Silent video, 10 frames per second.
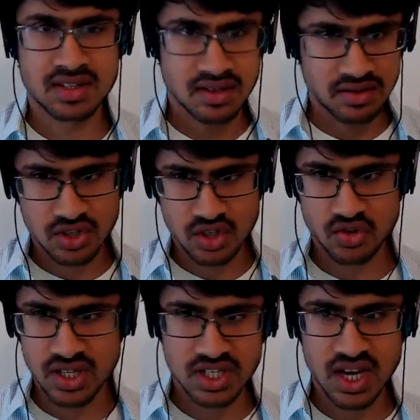There's
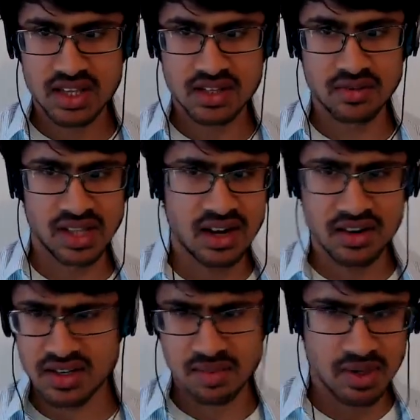screenshots of
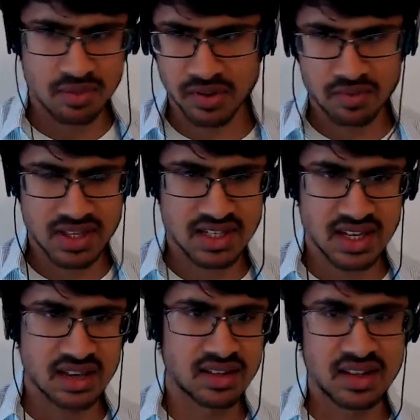letters that people have been
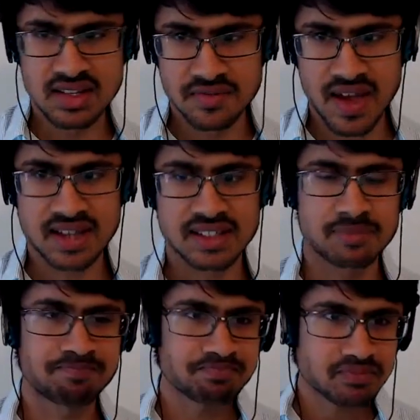sent to this effect.
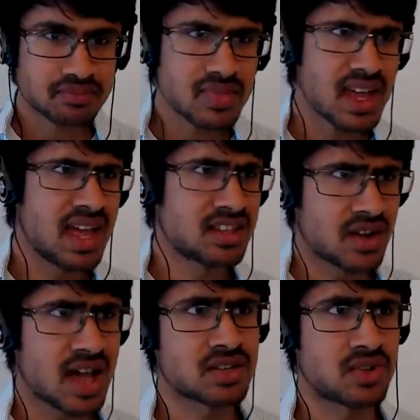And so
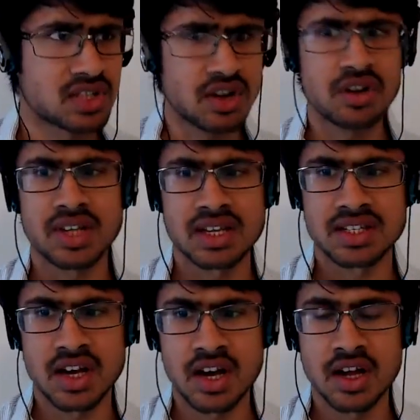as a result, I
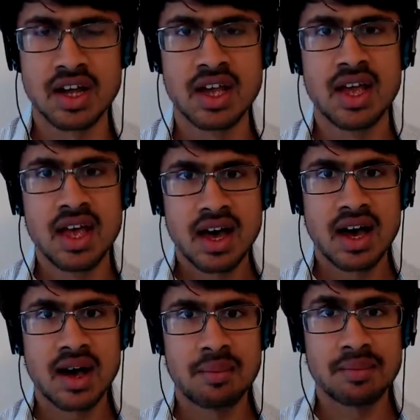saw,
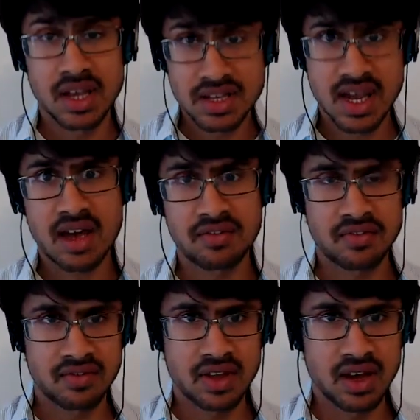because I
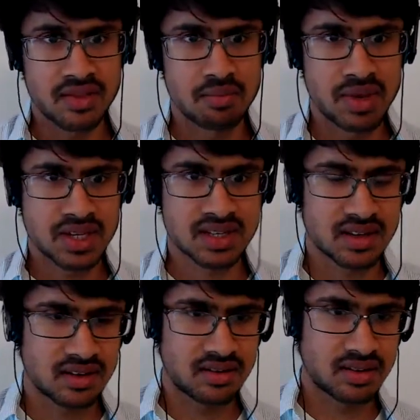have the
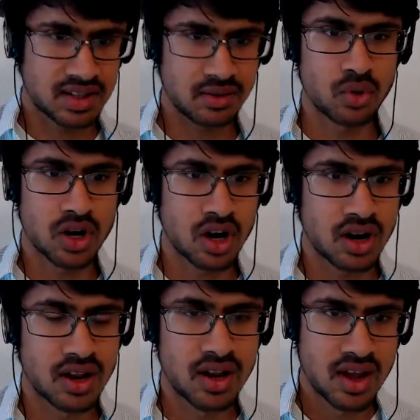Bisq
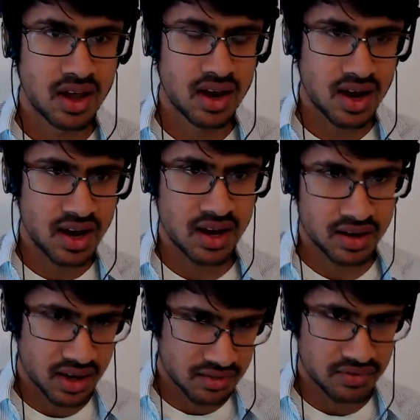keyword
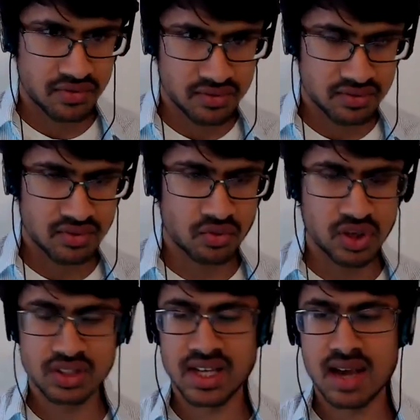kind of
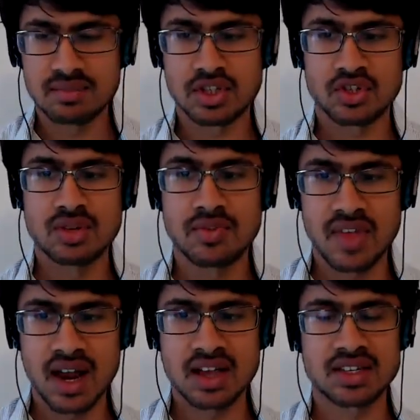real-time stream of
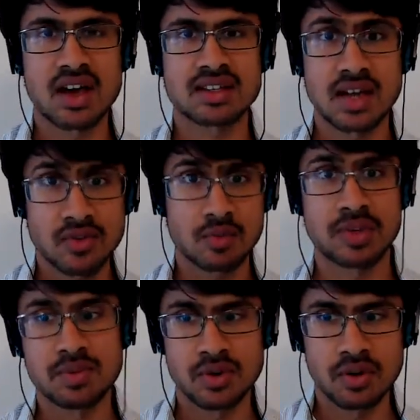that, I saw several
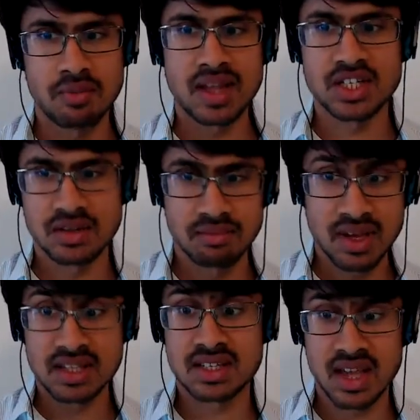people mention
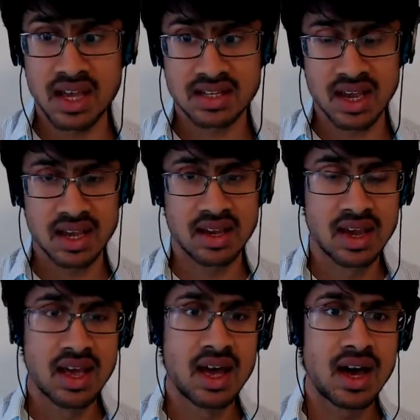Bisq as
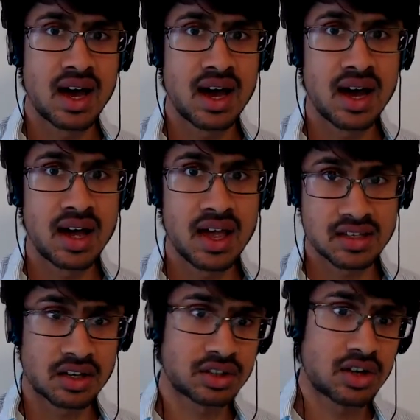
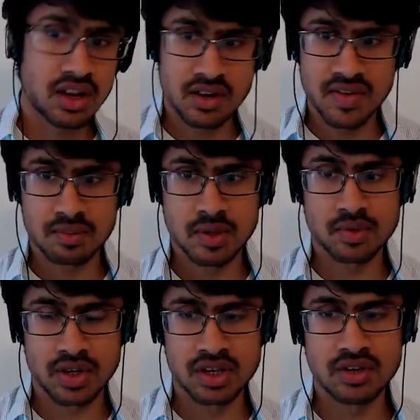an alternative that
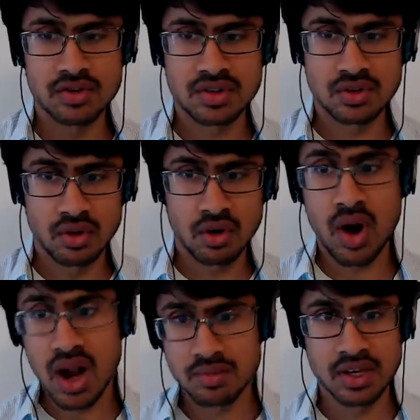people can use to
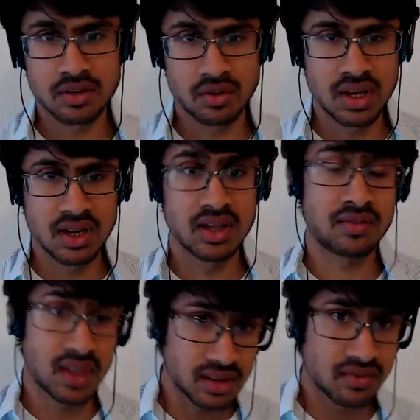acquire Bitcoin
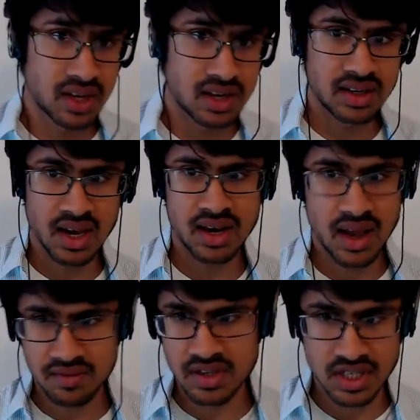if they live in India and
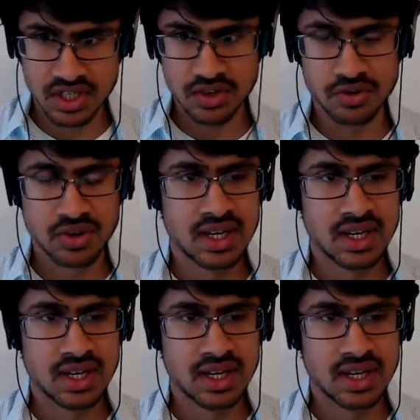have this issue.